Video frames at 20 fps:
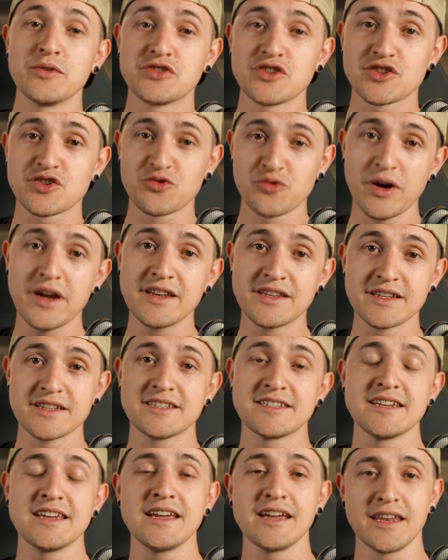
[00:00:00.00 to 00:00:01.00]
is great to
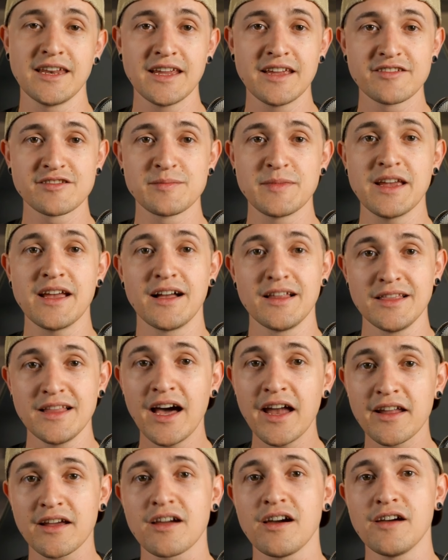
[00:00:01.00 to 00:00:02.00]
see and it gives me a lot
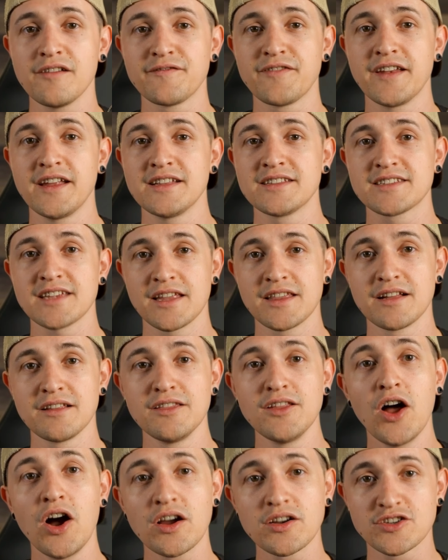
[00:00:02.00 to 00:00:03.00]
of confidence in the
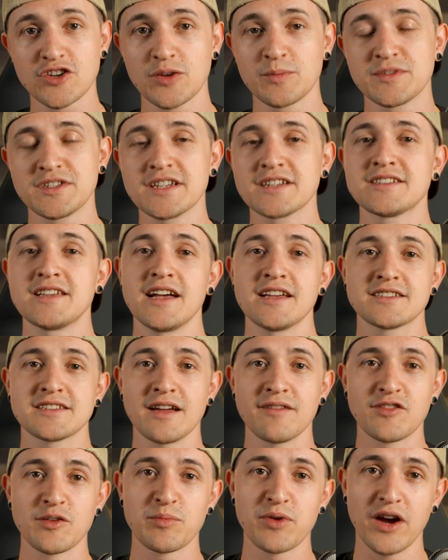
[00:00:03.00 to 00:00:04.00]
long-term success of
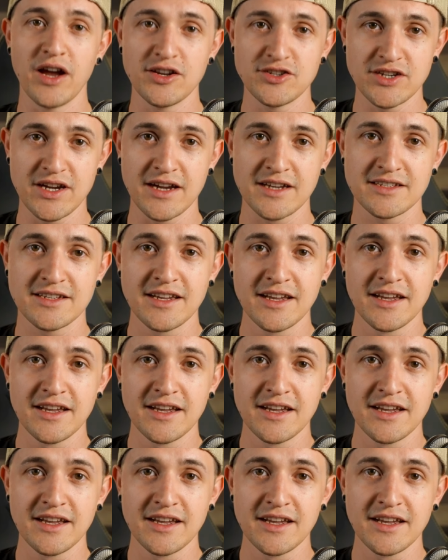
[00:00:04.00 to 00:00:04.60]
the project.